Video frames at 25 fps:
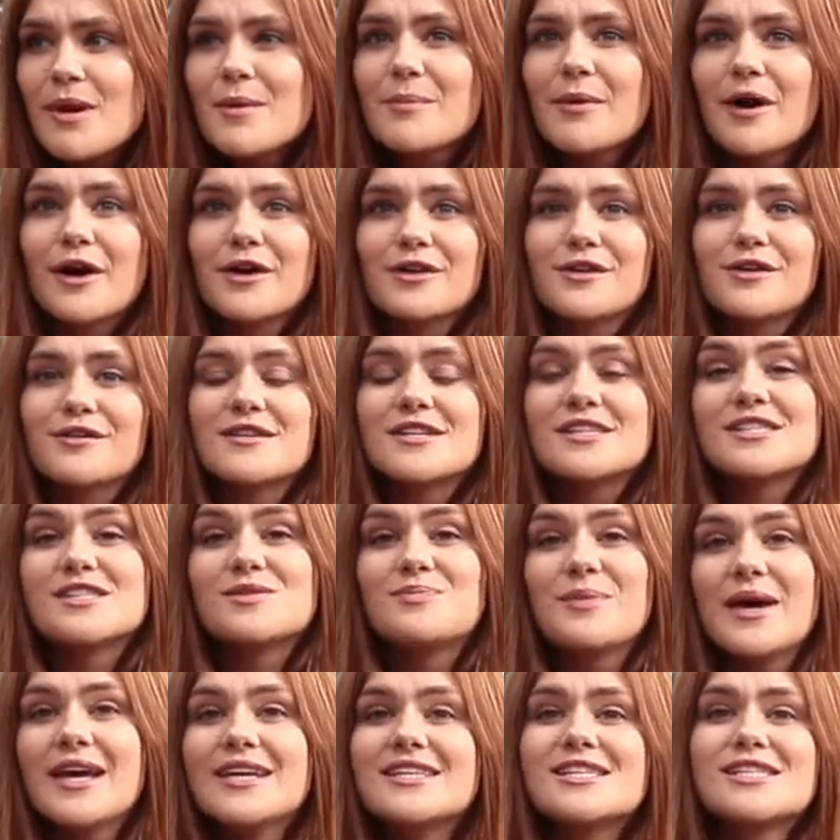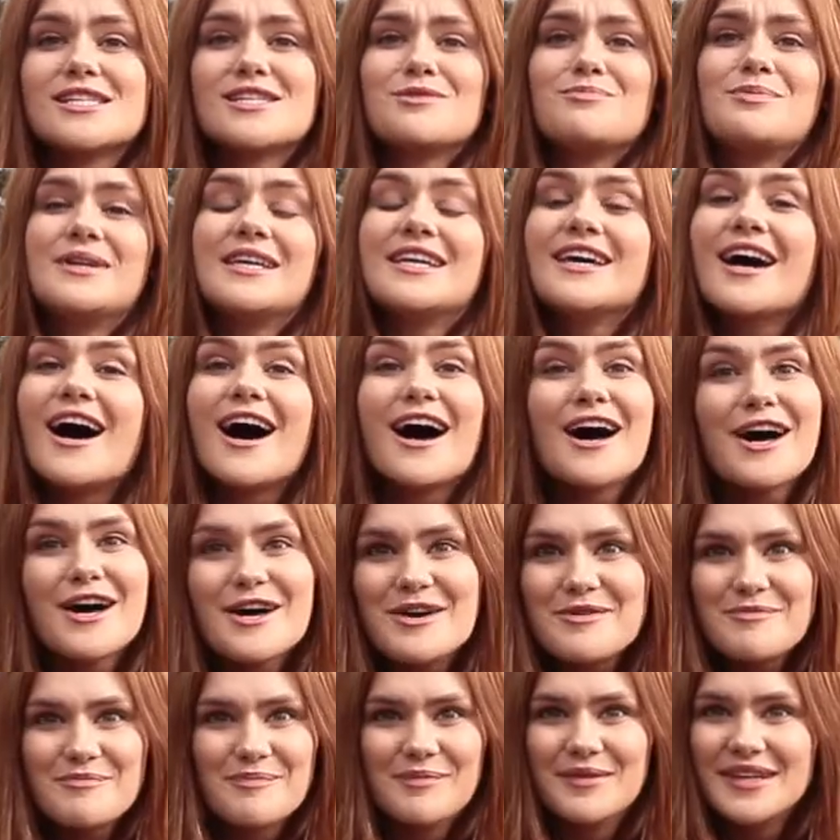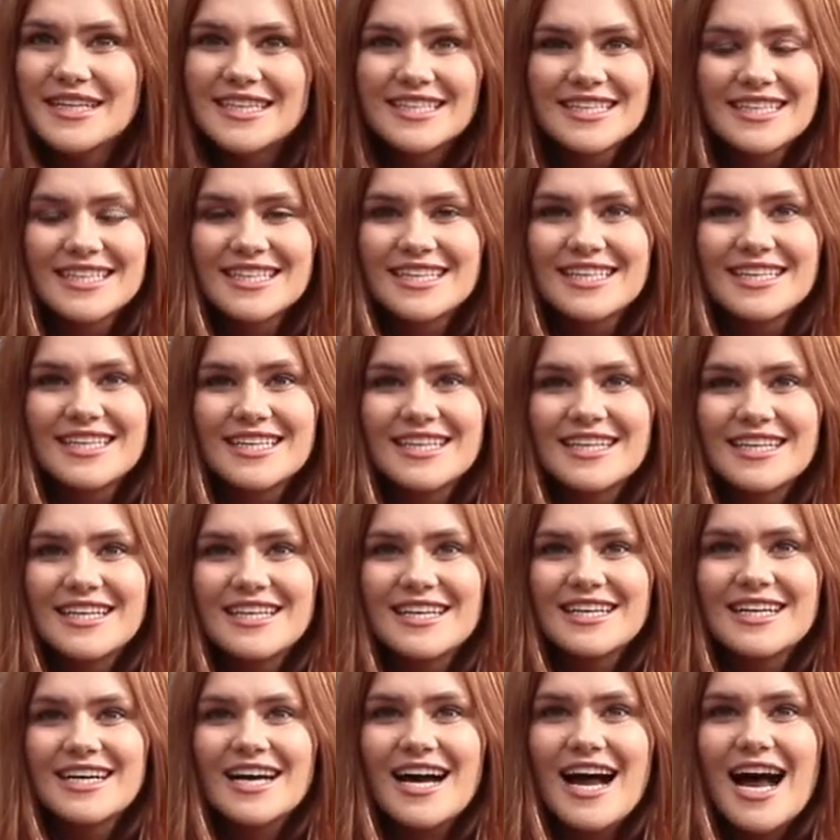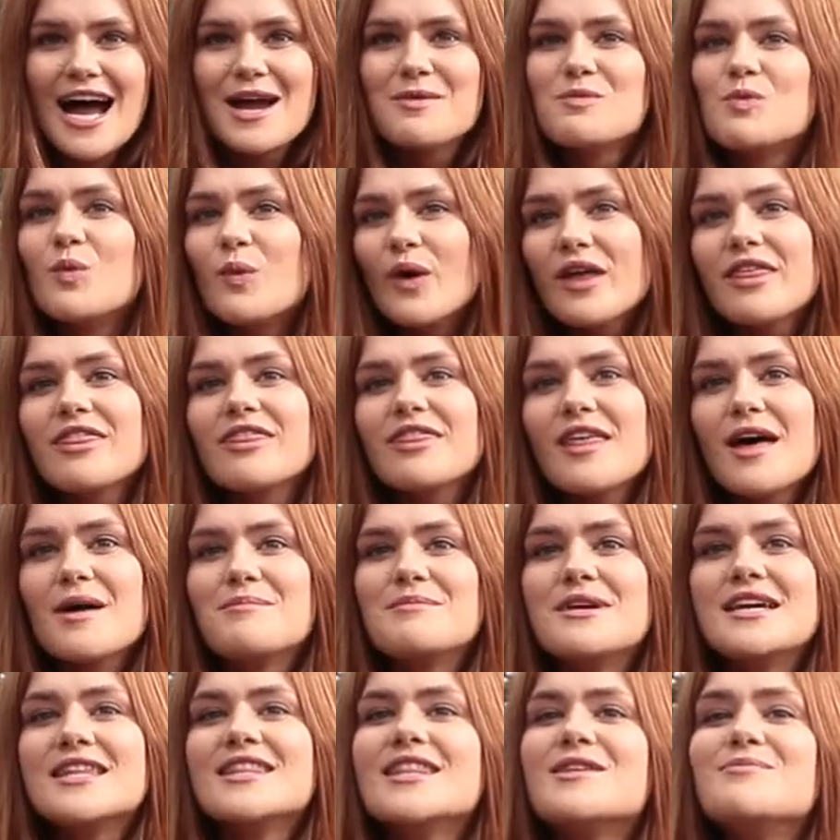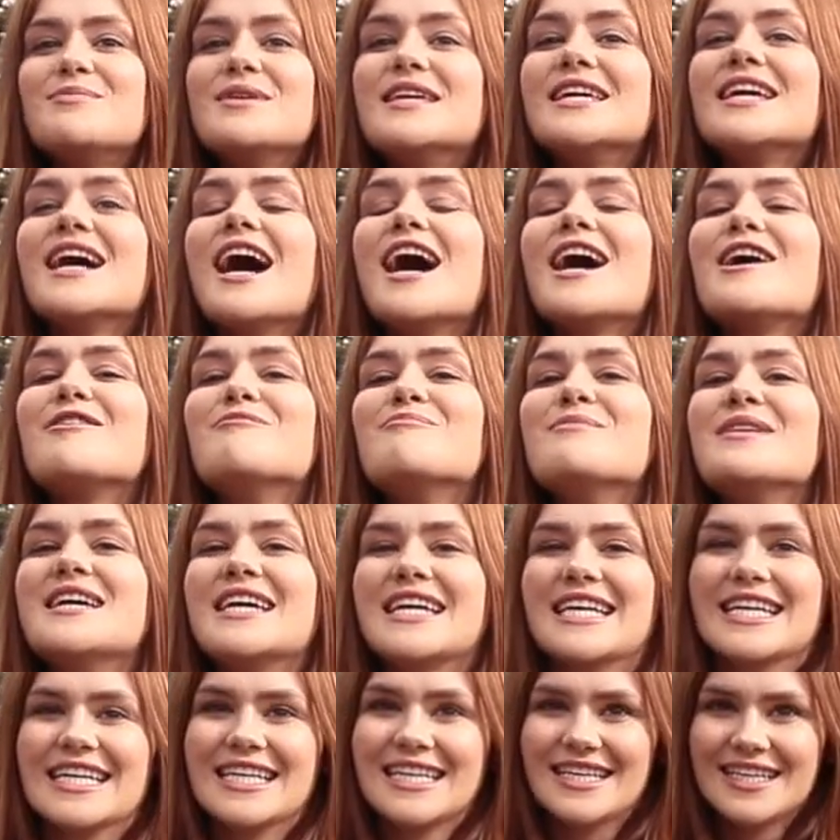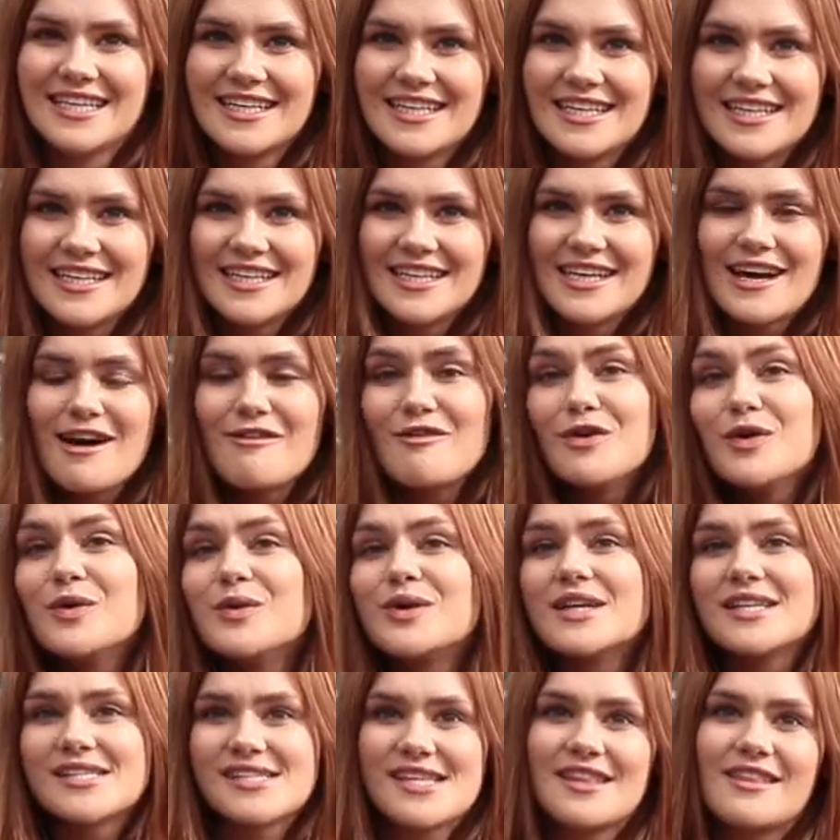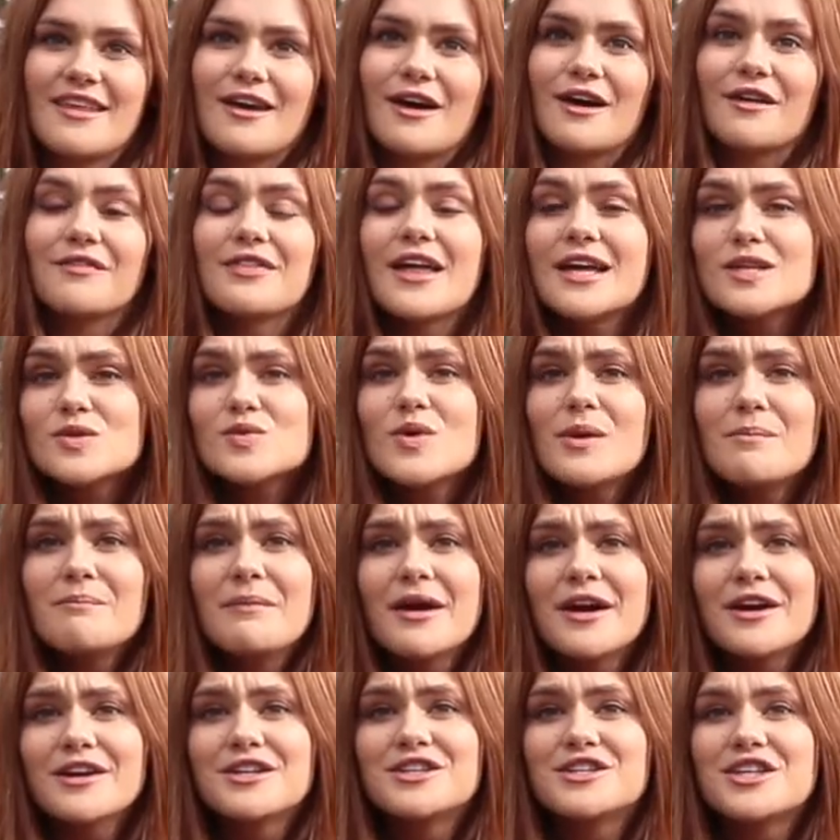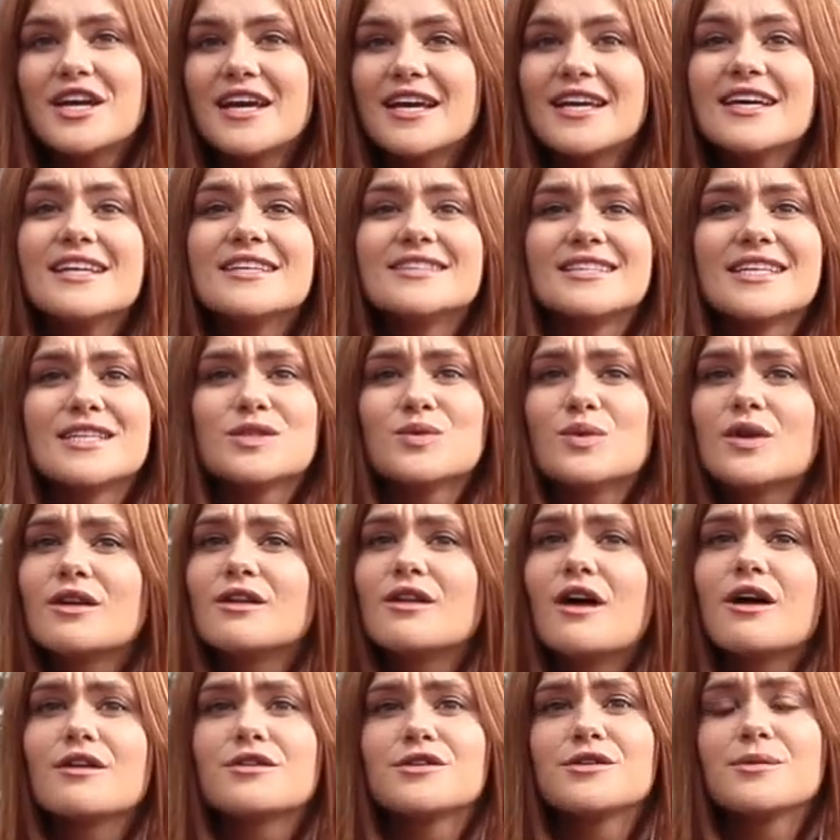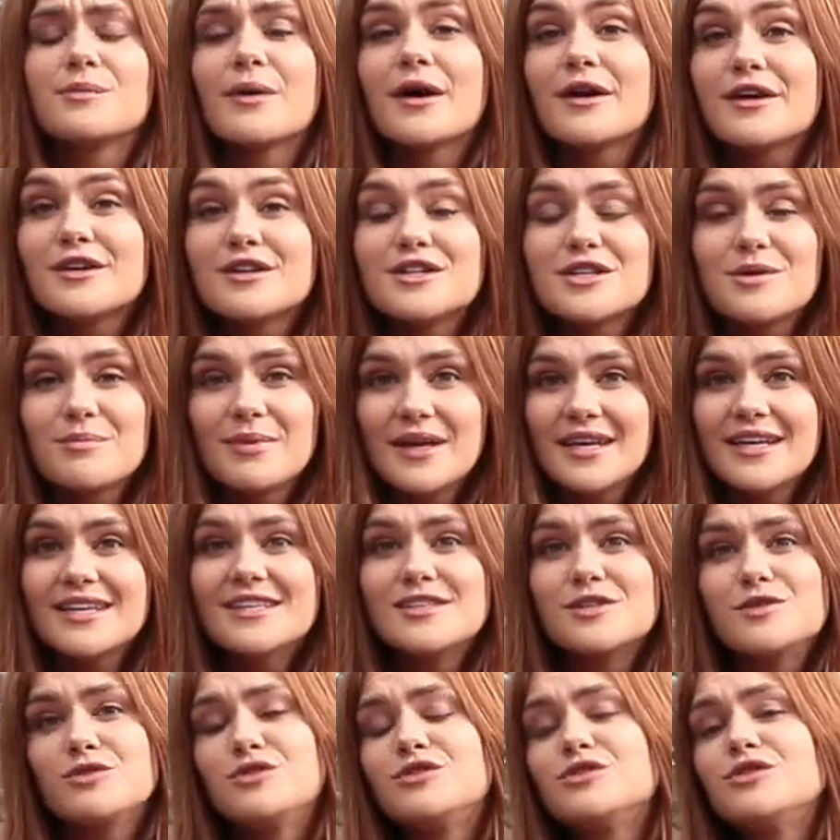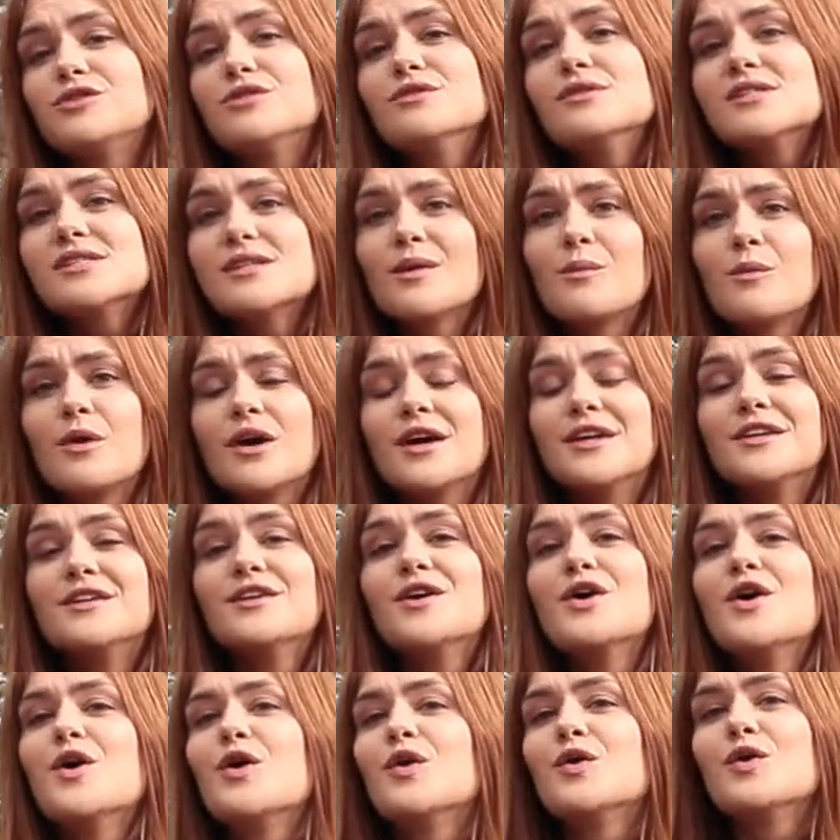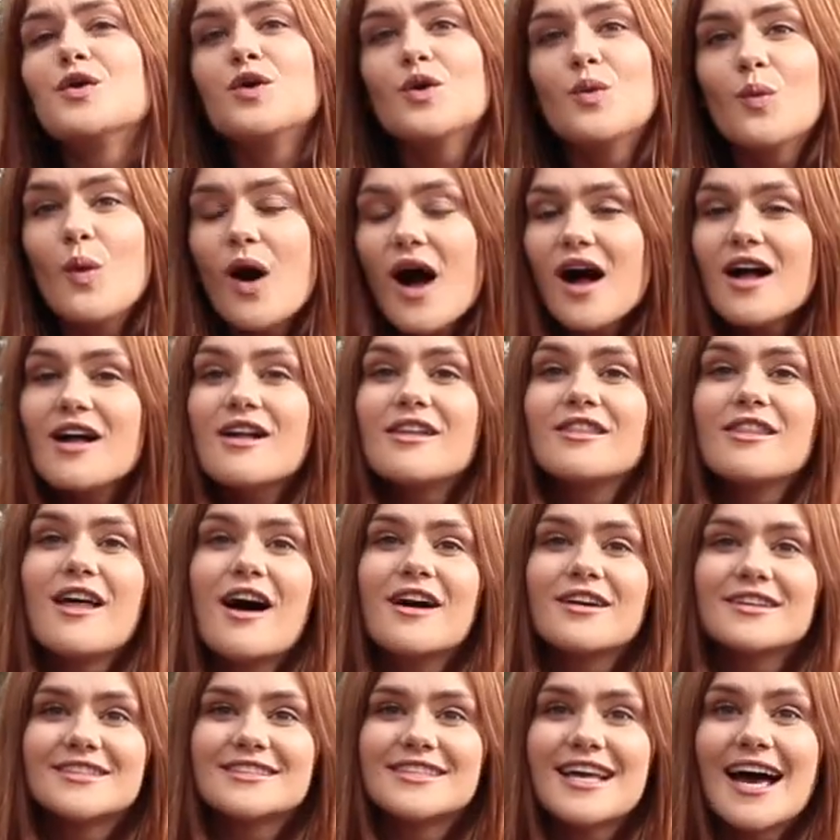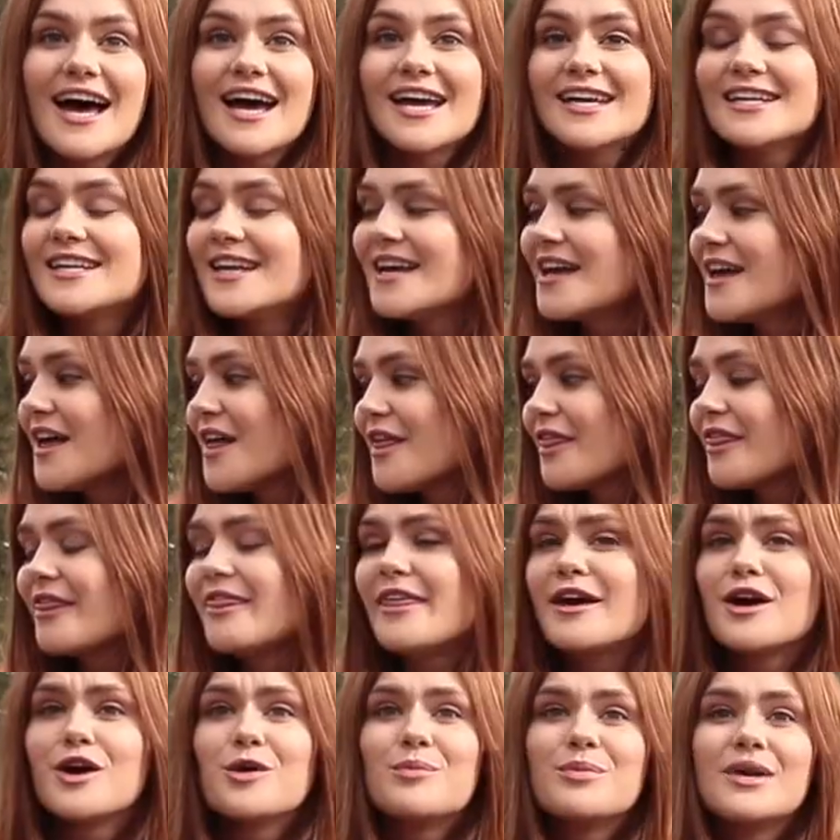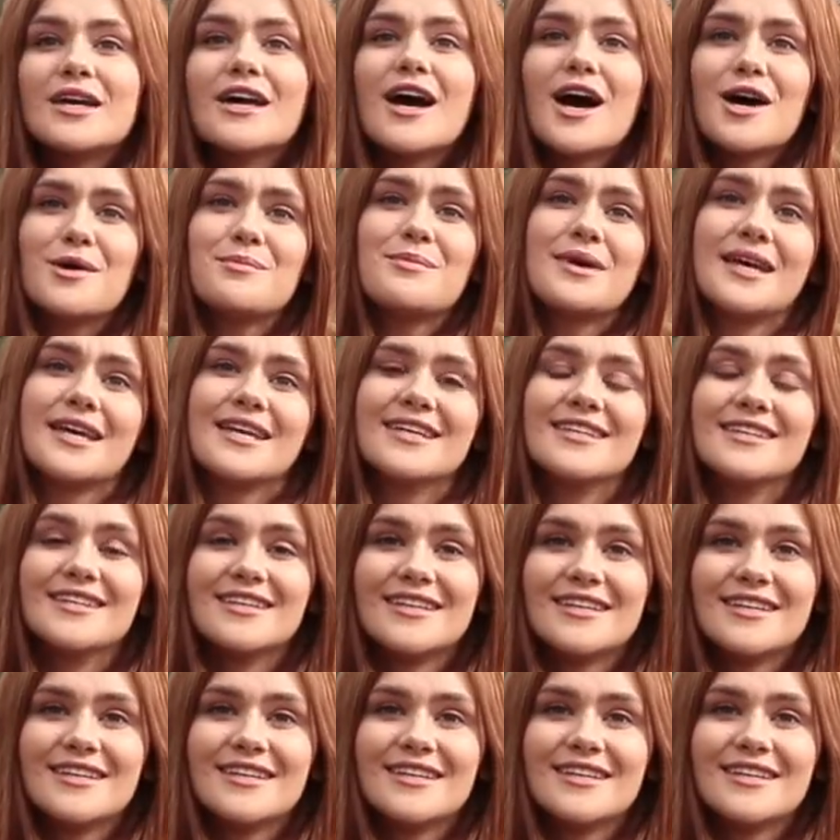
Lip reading: my partner the space to become. I'm with them in the becoming of who it is that they are. That's what marriage is. That's what a long-term partnership is. You choose someone who you walk alongside their becoming